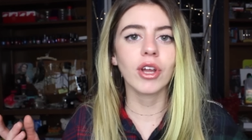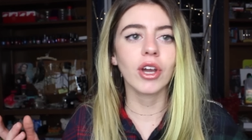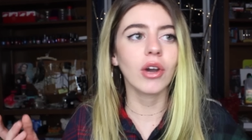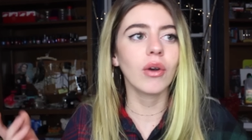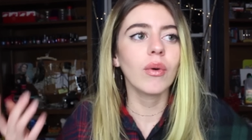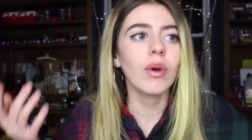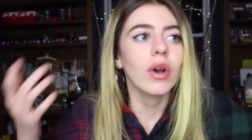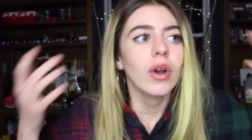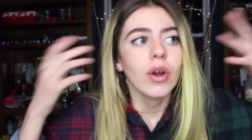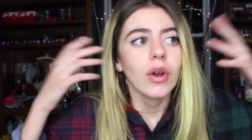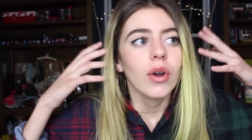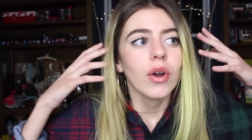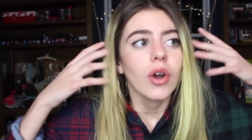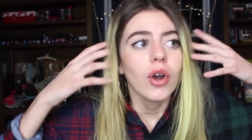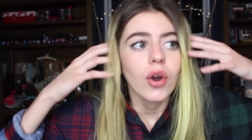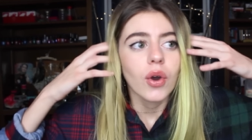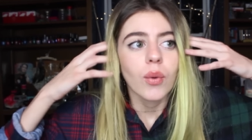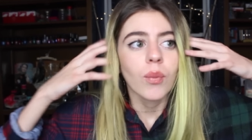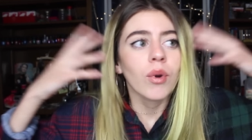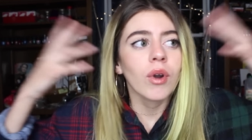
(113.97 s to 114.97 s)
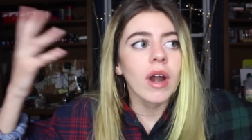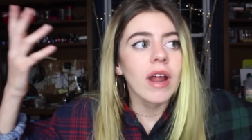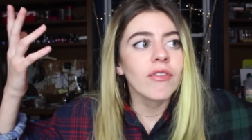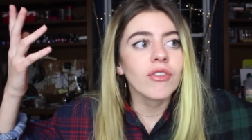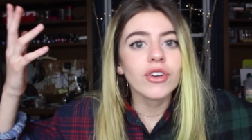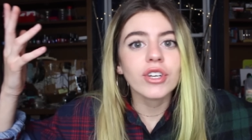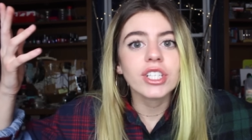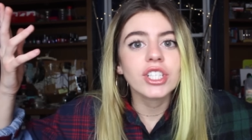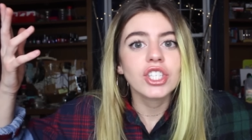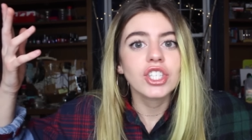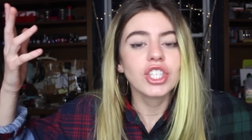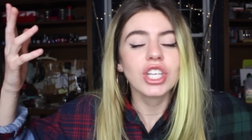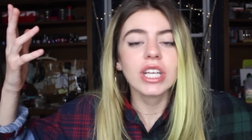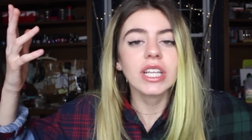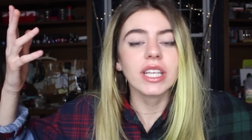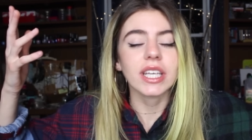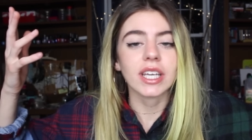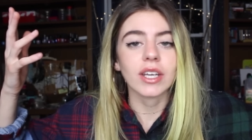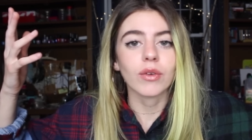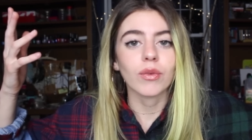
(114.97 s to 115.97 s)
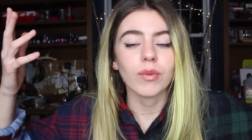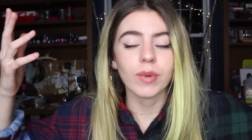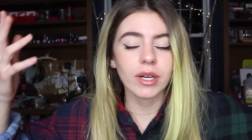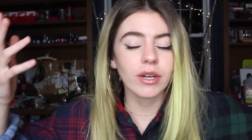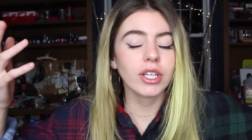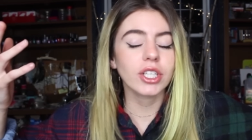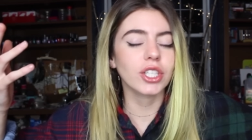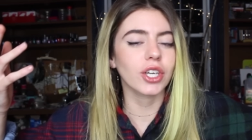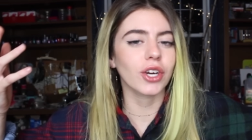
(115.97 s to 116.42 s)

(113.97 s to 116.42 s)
know. Wherever it's chilly, wear a